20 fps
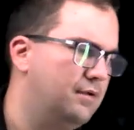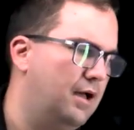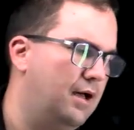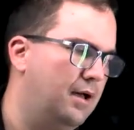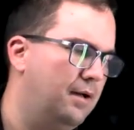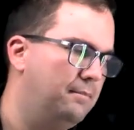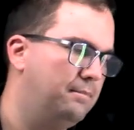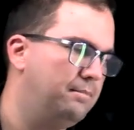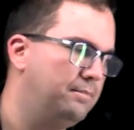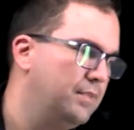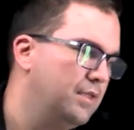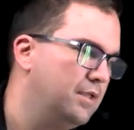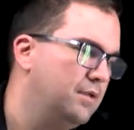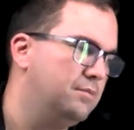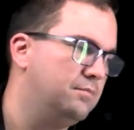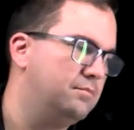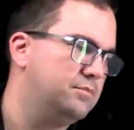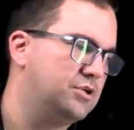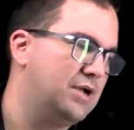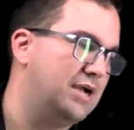
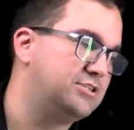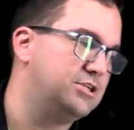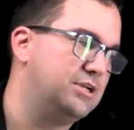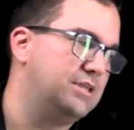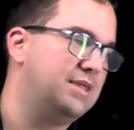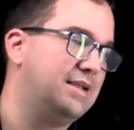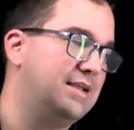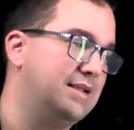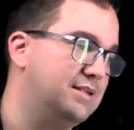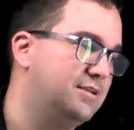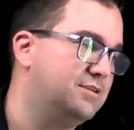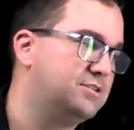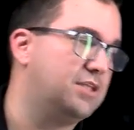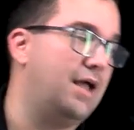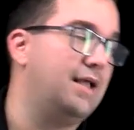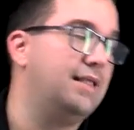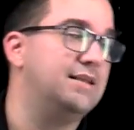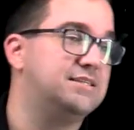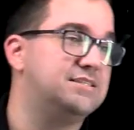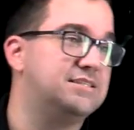So I actually think it
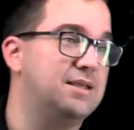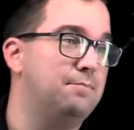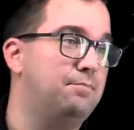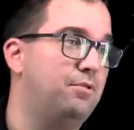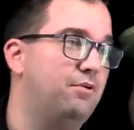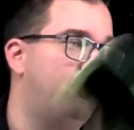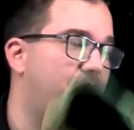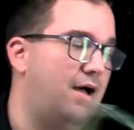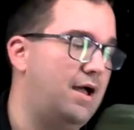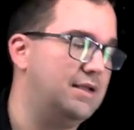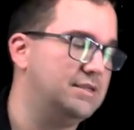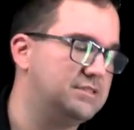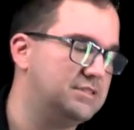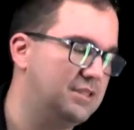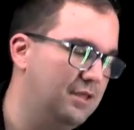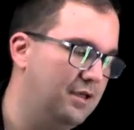slightly simplifies